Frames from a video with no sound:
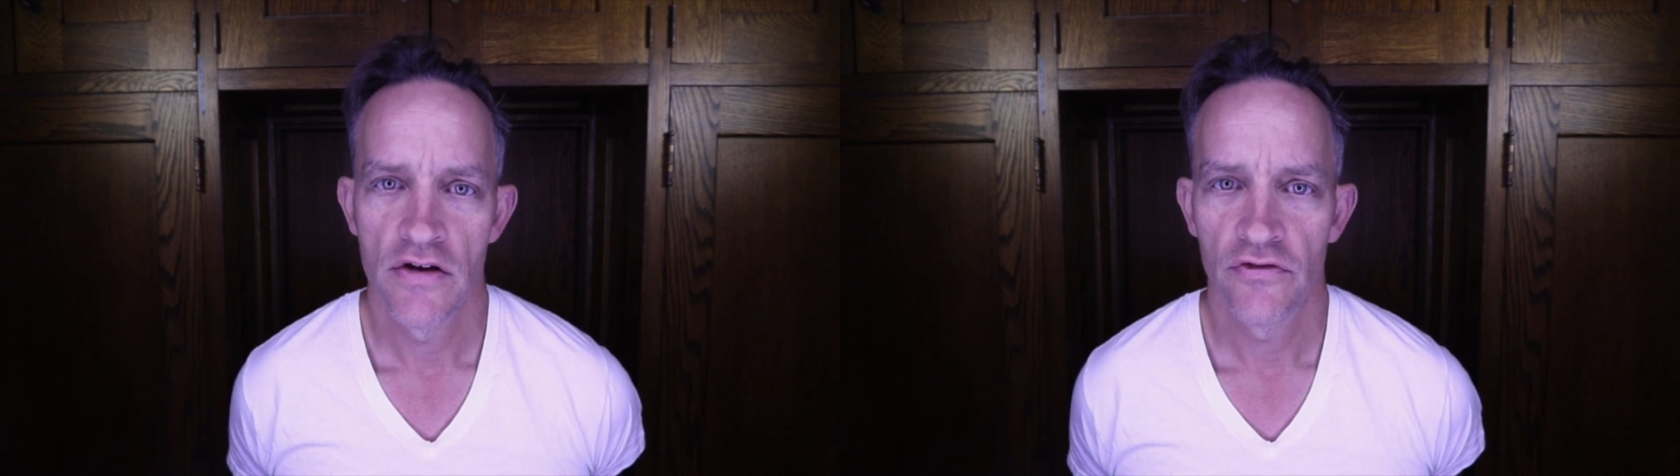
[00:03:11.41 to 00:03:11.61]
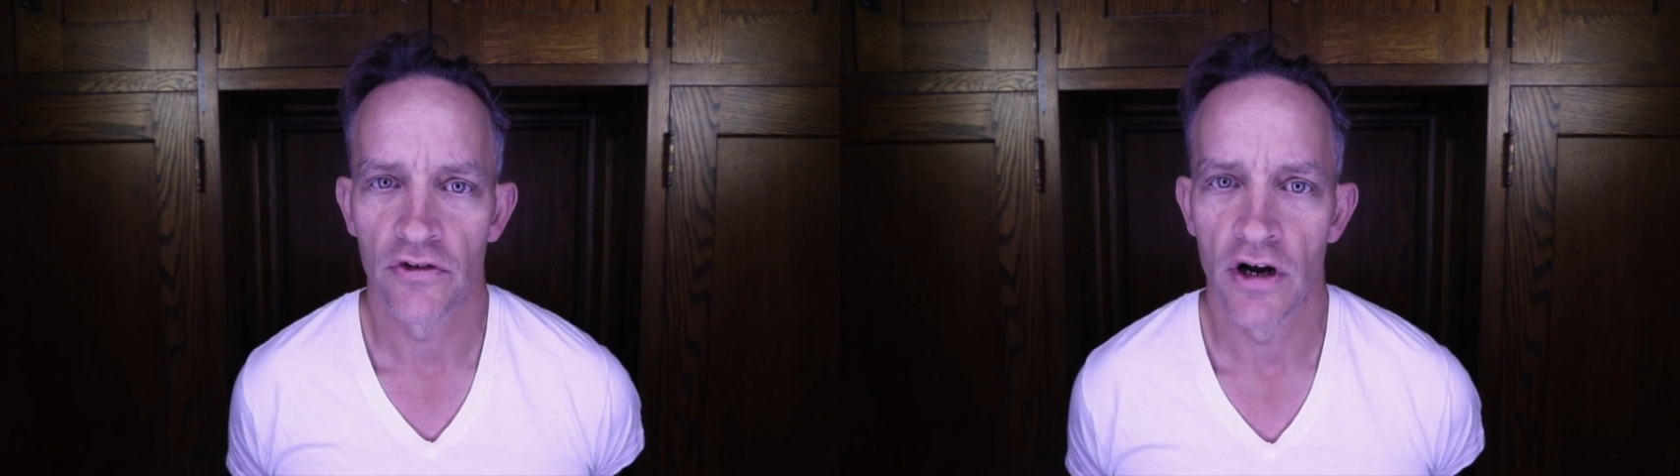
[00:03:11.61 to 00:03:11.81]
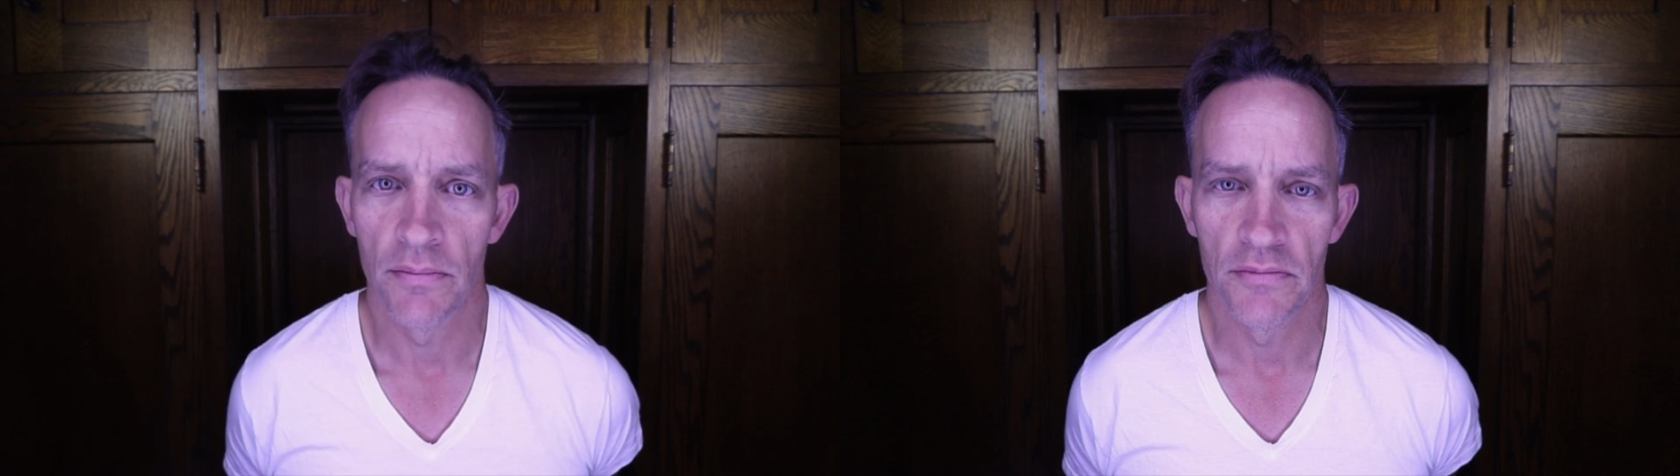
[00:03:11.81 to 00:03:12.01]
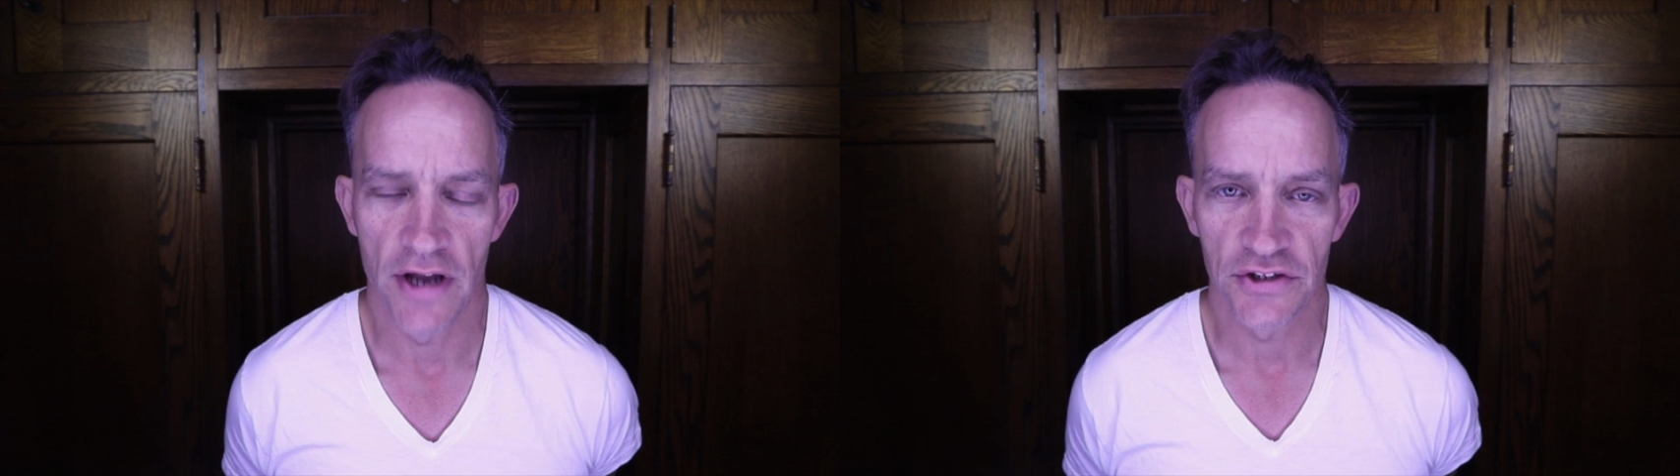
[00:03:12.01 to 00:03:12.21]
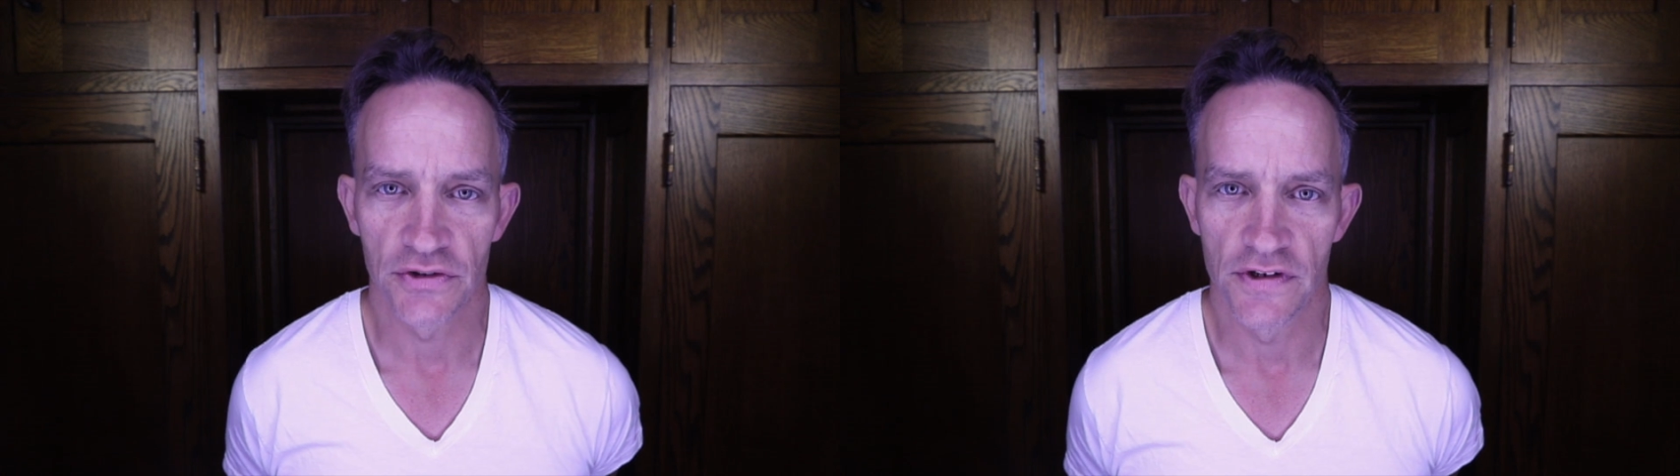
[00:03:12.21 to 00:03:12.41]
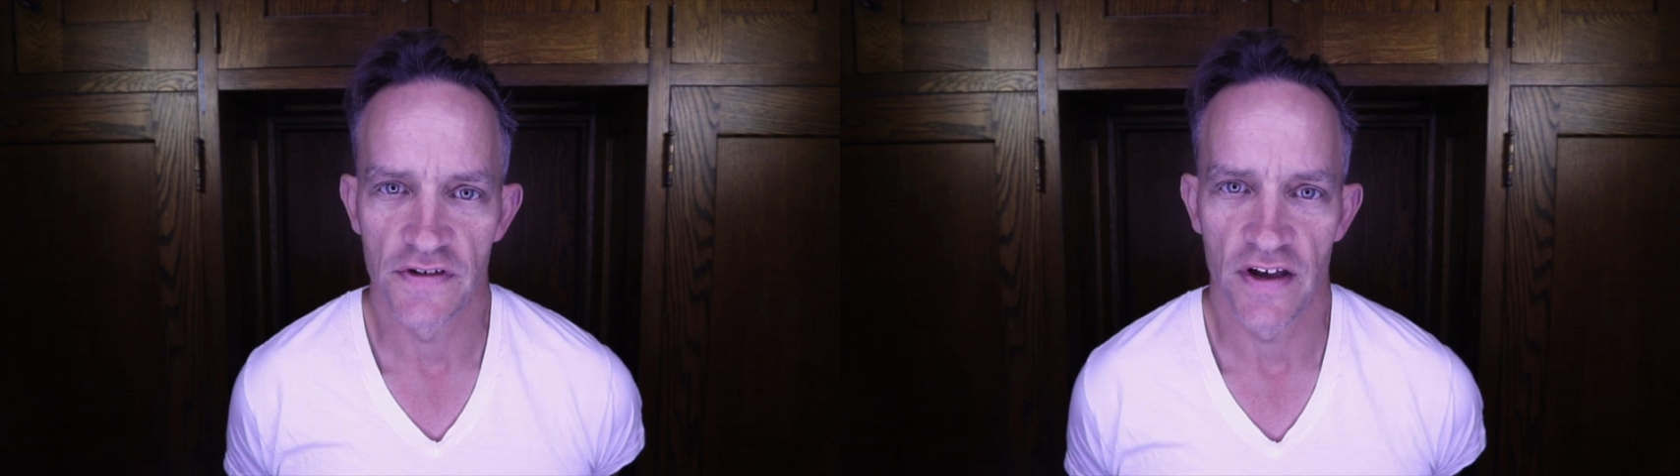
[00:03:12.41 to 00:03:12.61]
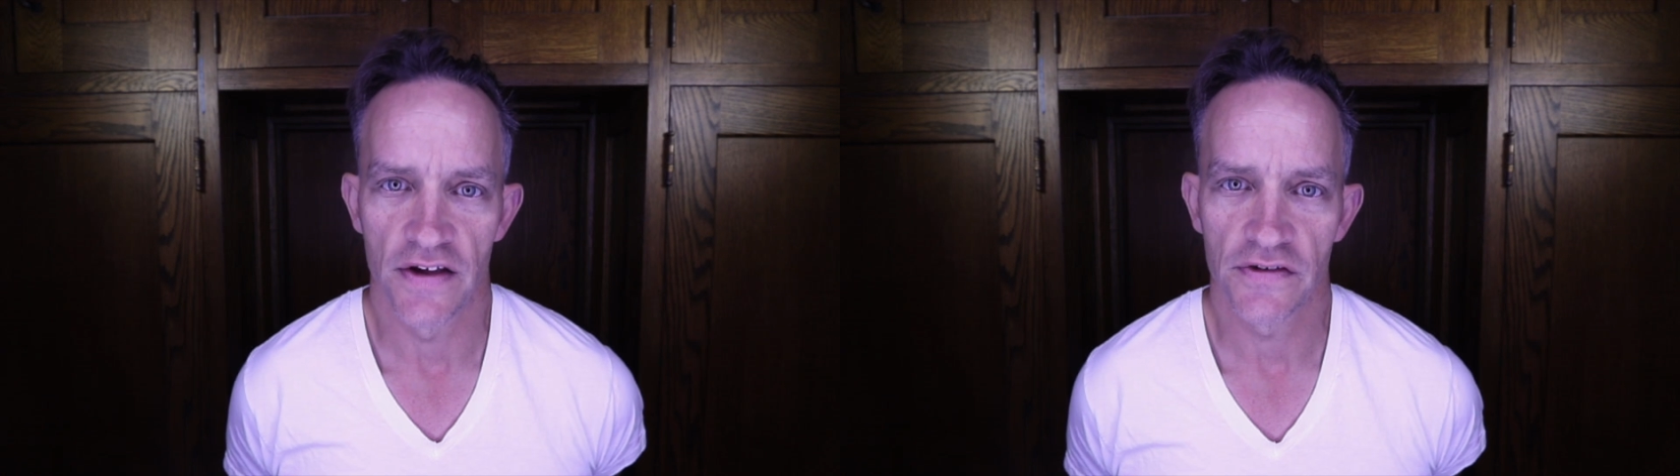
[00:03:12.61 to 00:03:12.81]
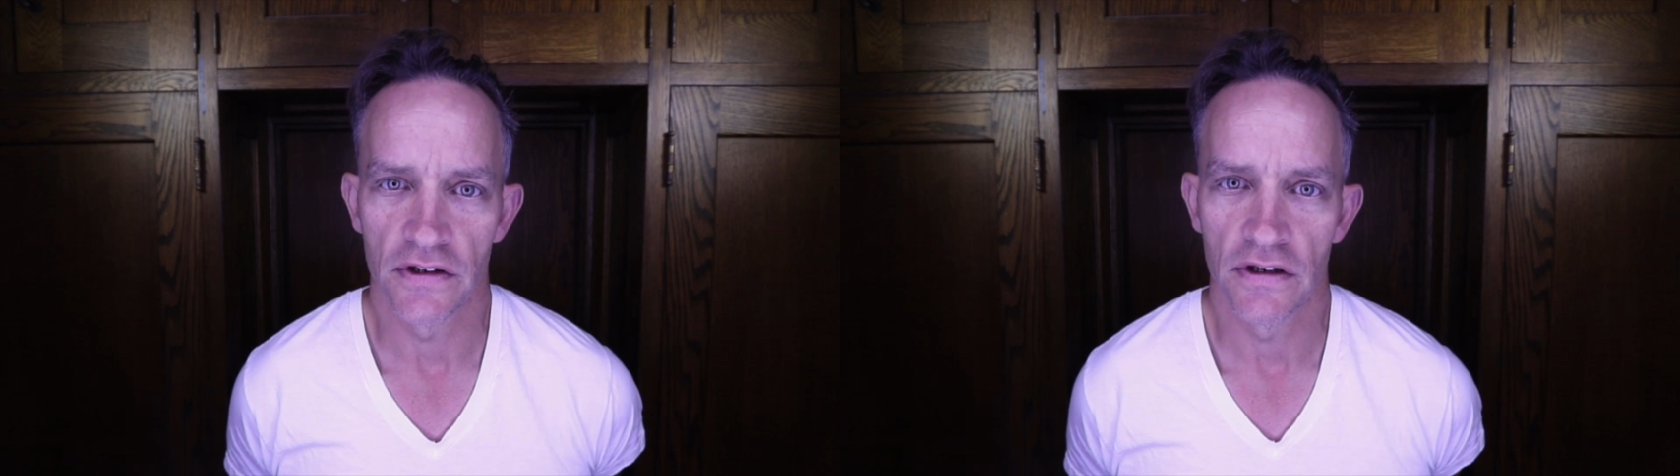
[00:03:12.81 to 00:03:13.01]
from natural
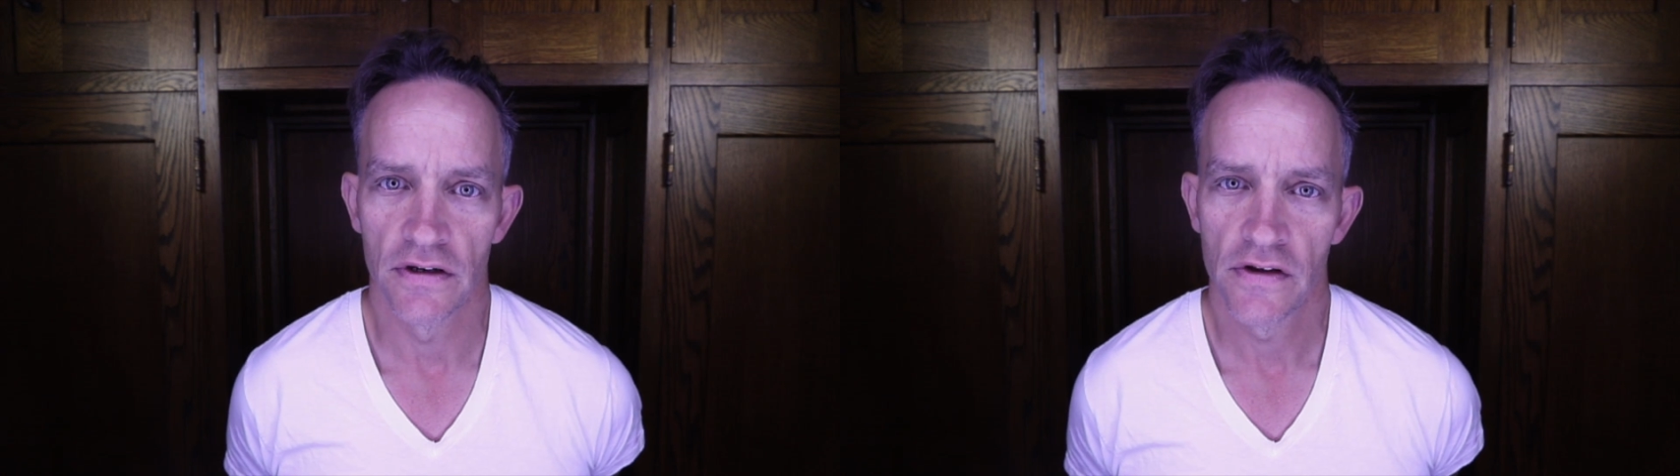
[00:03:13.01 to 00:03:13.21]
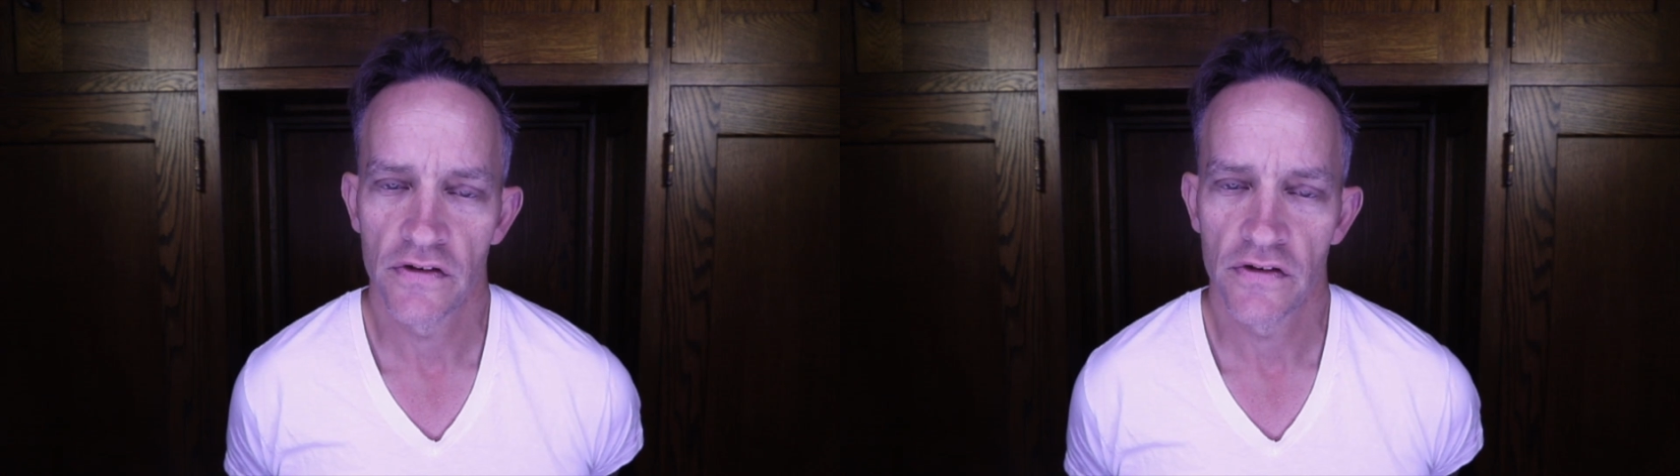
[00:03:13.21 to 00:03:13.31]
disaster.